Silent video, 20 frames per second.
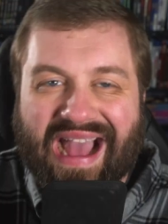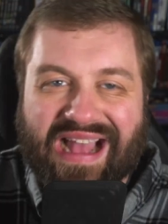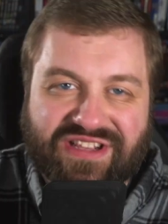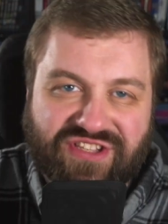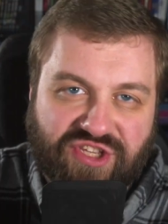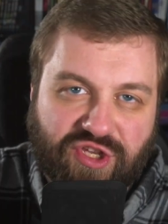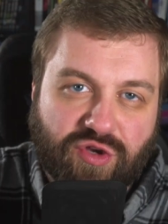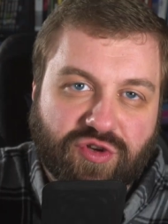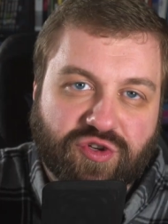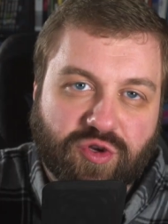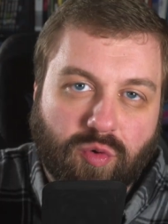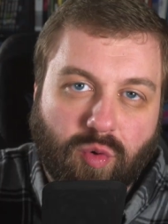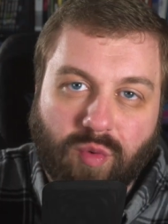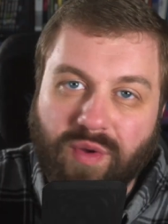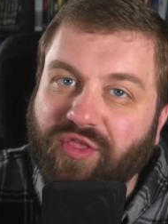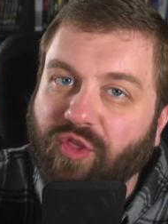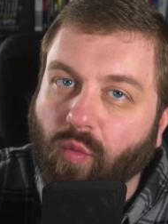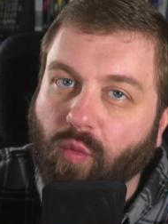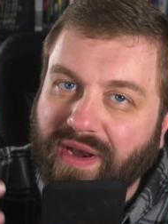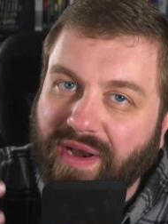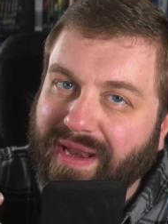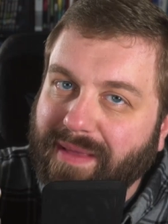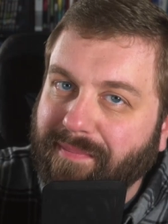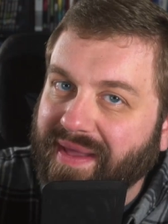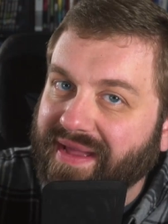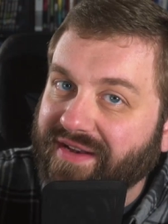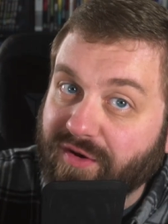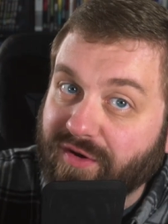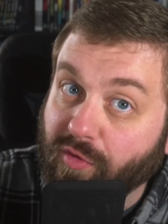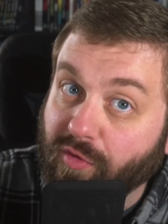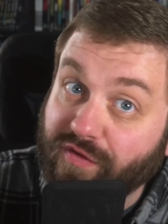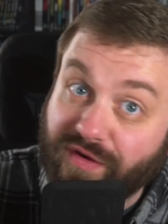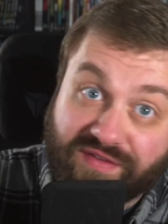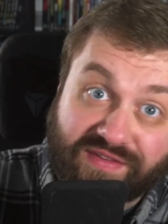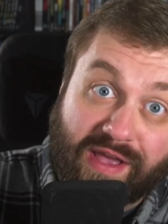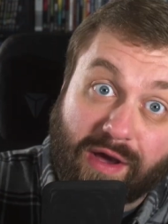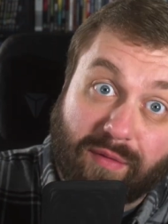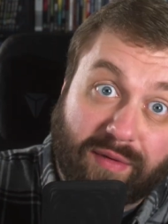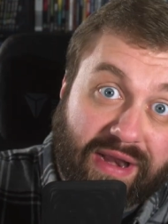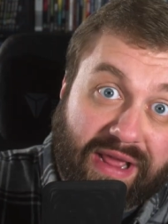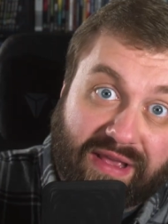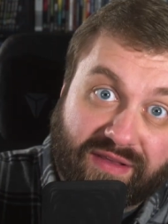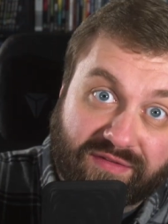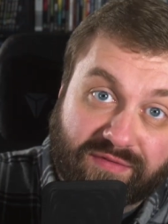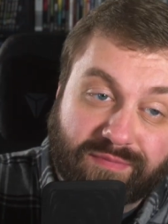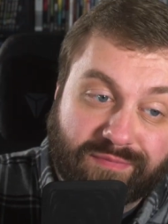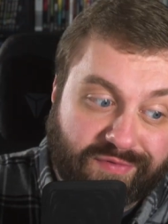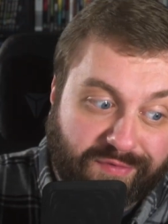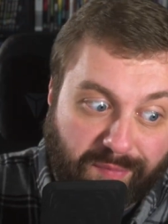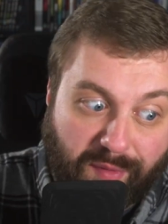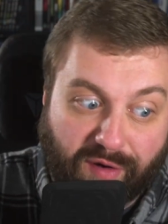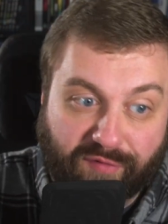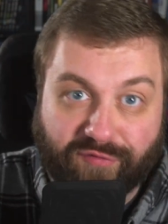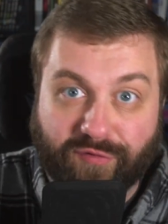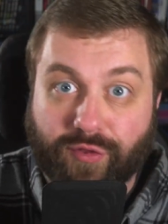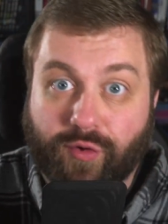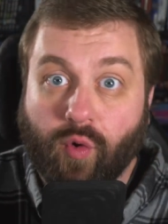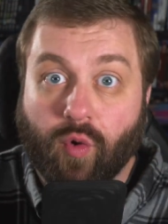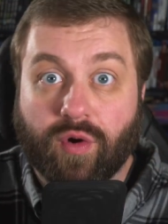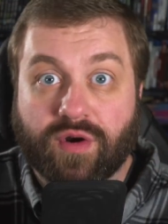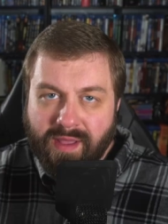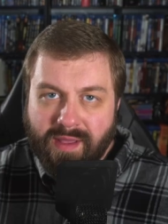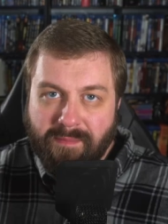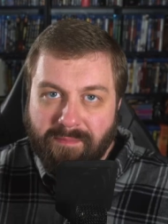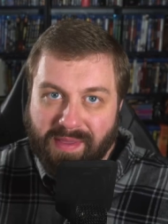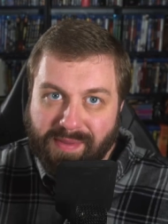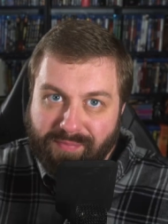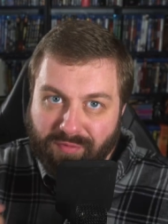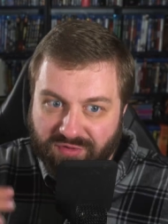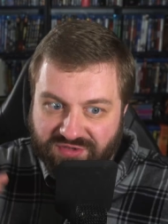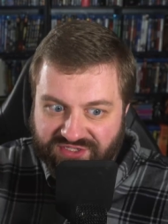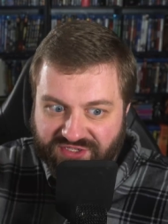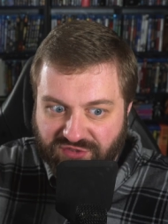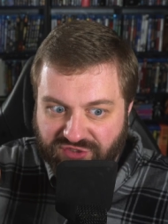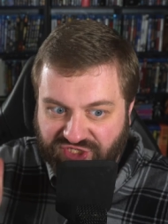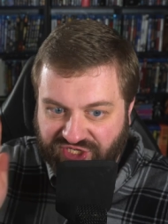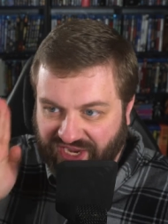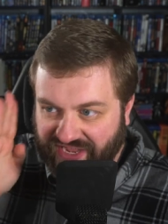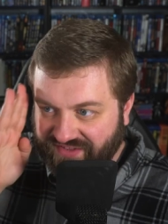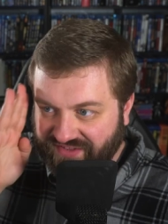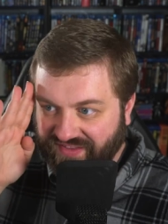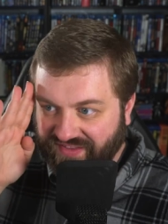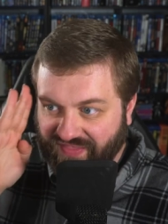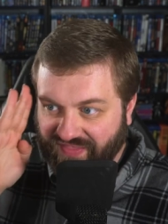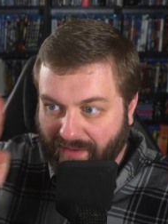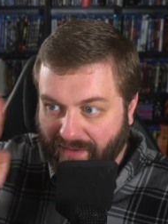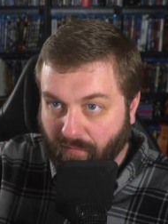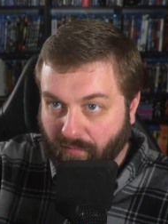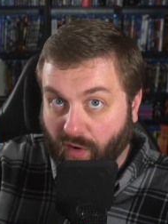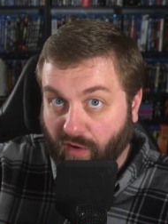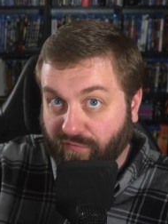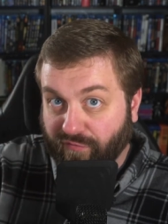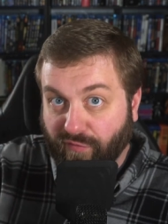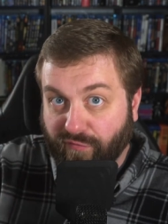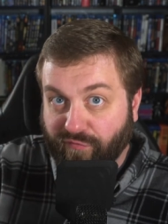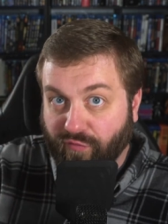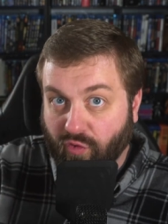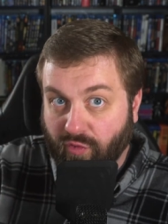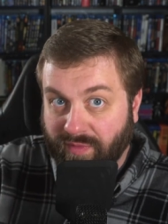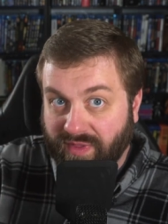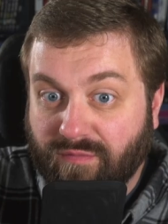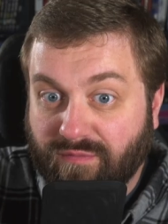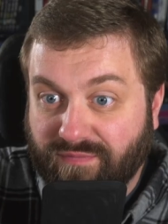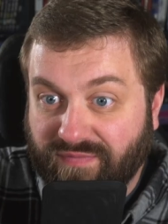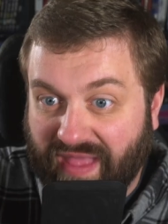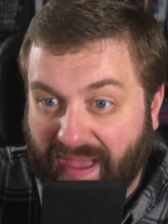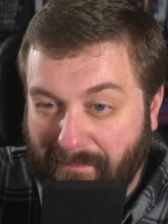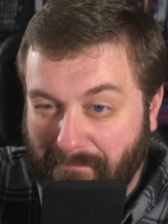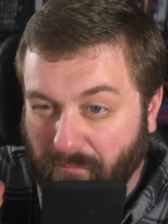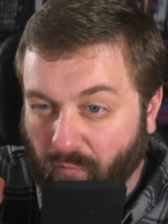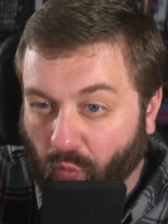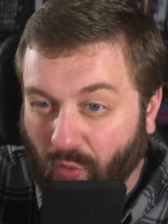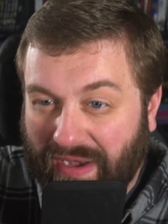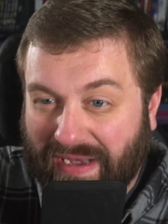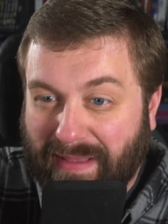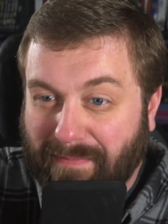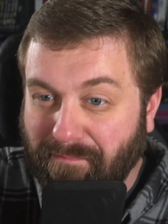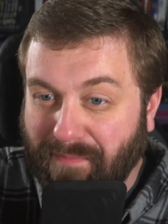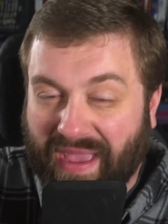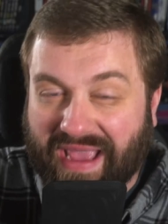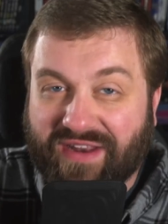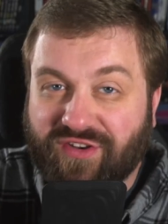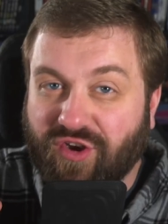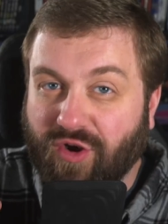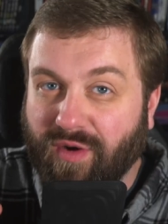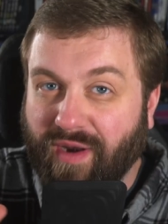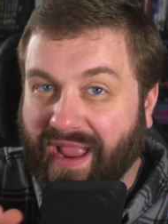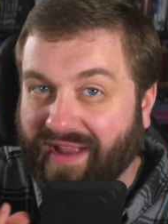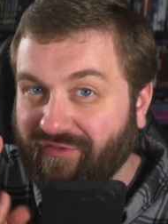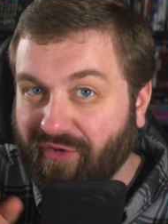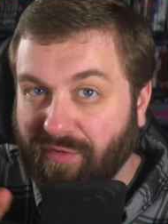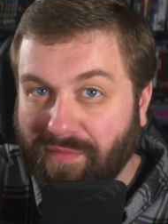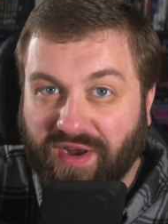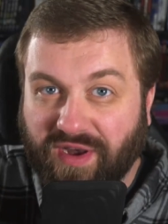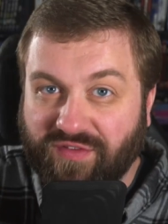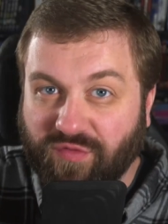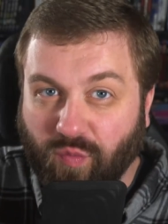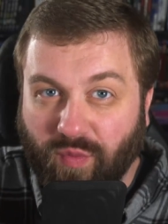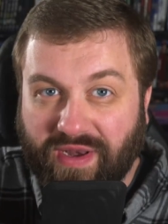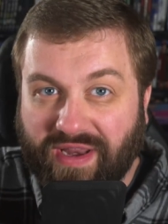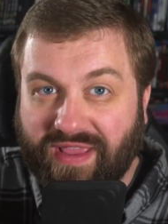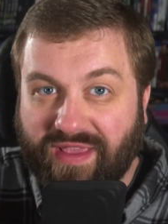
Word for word: As usual with the witty banter movies nowadays, it's par for the course. People are still chasing that Marvel formula, that witty banter, everybody's witty,